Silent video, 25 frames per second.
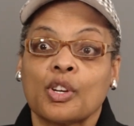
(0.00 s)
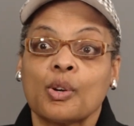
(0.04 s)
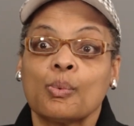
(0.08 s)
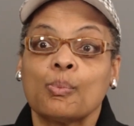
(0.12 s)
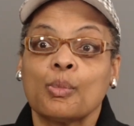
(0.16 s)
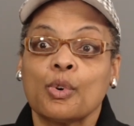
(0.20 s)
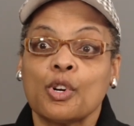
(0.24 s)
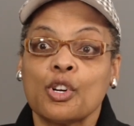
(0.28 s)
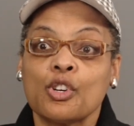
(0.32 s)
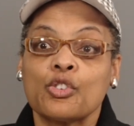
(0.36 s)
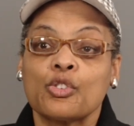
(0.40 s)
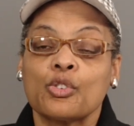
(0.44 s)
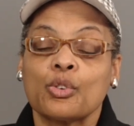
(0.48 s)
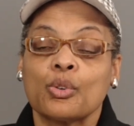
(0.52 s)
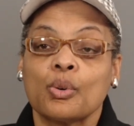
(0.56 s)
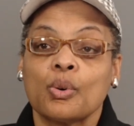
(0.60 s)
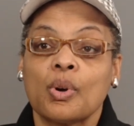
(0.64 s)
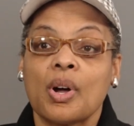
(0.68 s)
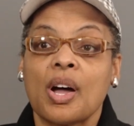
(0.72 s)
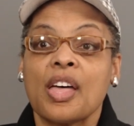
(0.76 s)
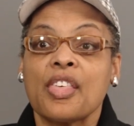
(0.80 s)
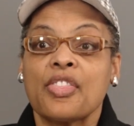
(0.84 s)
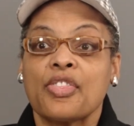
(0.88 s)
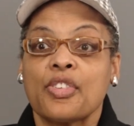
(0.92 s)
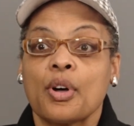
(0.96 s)
commercial,
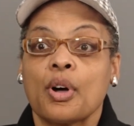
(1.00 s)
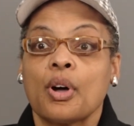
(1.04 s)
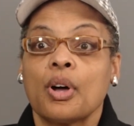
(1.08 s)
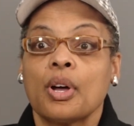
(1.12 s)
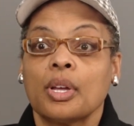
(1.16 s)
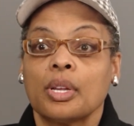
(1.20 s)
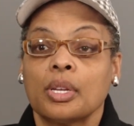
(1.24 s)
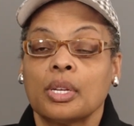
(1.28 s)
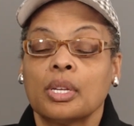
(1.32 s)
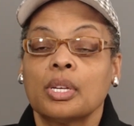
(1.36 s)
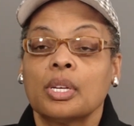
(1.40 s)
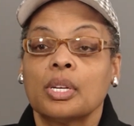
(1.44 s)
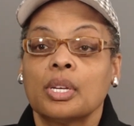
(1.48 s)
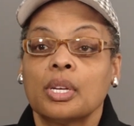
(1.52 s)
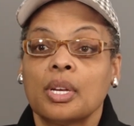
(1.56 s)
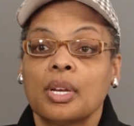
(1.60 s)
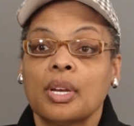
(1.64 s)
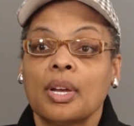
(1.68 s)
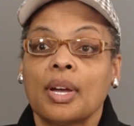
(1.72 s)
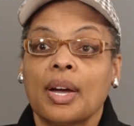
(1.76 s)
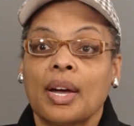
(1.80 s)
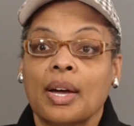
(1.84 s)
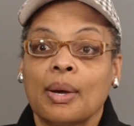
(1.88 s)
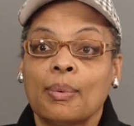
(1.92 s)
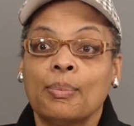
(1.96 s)
I thought,
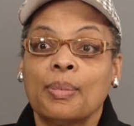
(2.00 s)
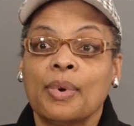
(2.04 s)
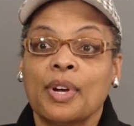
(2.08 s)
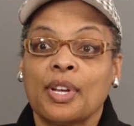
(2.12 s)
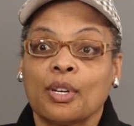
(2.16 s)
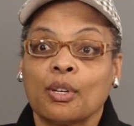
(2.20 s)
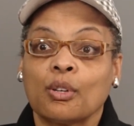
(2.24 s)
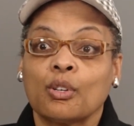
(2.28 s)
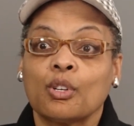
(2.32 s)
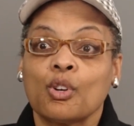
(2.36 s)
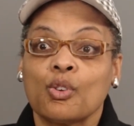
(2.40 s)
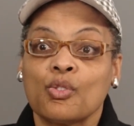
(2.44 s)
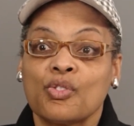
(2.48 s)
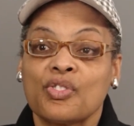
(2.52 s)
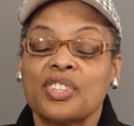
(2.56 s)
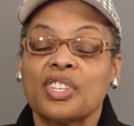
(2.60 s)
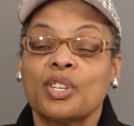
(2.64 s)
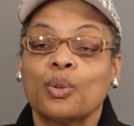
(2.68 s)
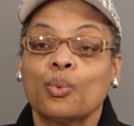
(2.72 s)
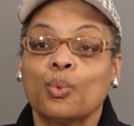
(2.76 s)
I better go see